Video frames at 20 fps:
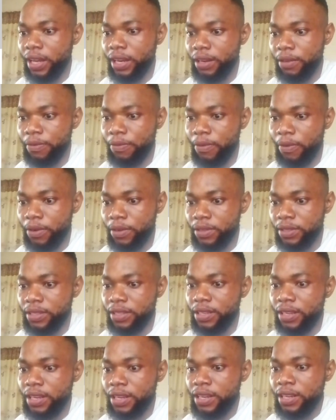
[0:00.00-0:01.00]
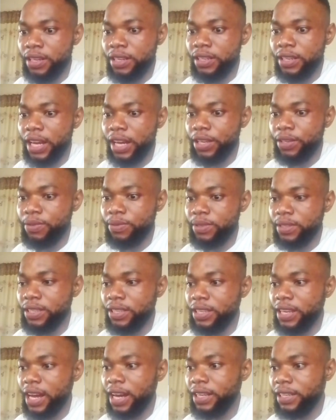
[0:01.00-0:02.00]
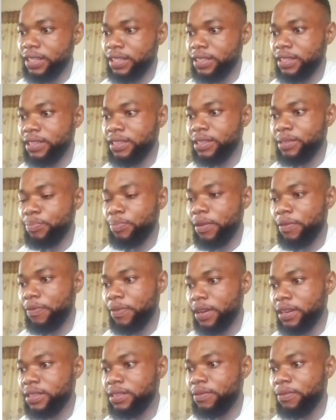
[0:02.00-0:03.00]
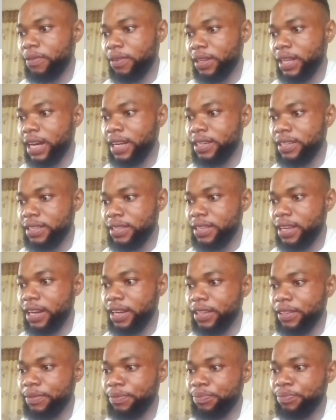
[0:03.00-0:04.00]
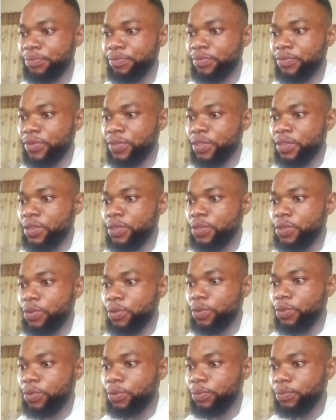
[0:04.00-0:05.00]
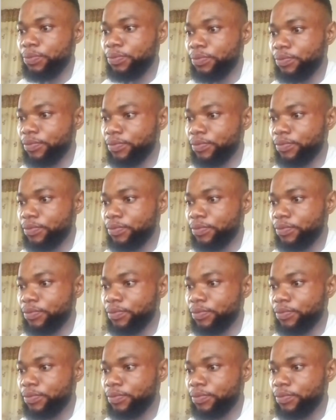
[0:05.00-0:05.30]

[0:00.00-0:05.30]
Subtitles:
any font that you see that it is perfect for that design. So